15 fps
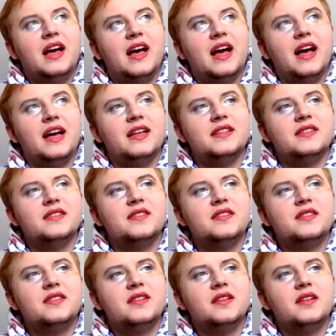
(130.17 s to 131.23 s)
And
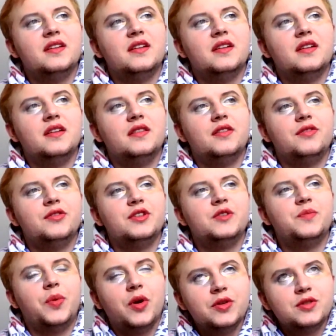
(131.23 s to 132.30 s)
the
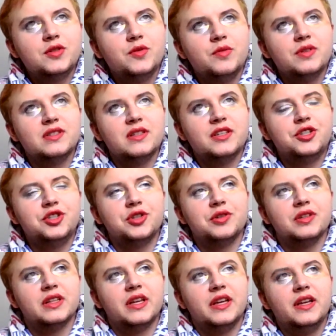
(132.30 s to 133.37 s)
response was
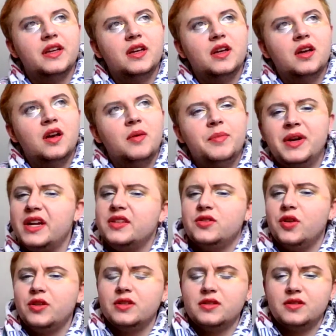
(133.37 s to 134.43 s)
literally, but I
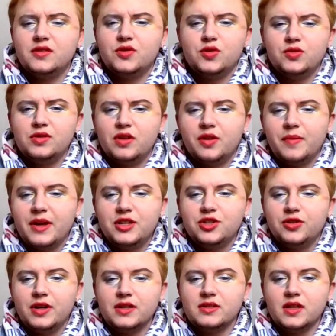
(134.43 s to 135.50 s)
saw these two
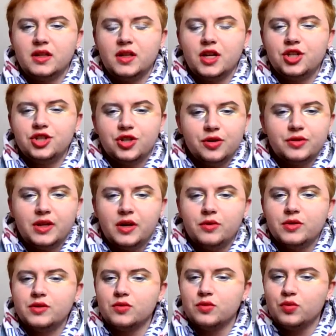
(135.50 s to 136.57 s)
documentaries, and they showed that it
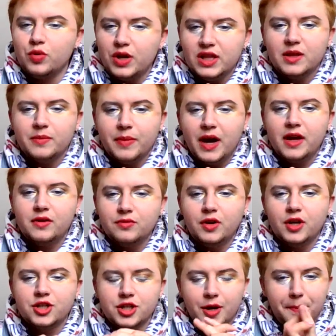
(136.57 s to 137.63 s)
was really bad in
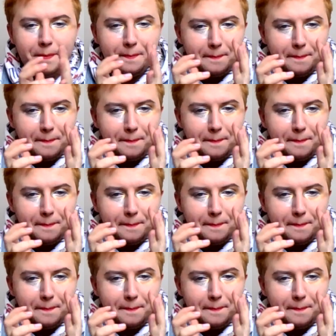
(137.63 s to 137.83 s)
Russia.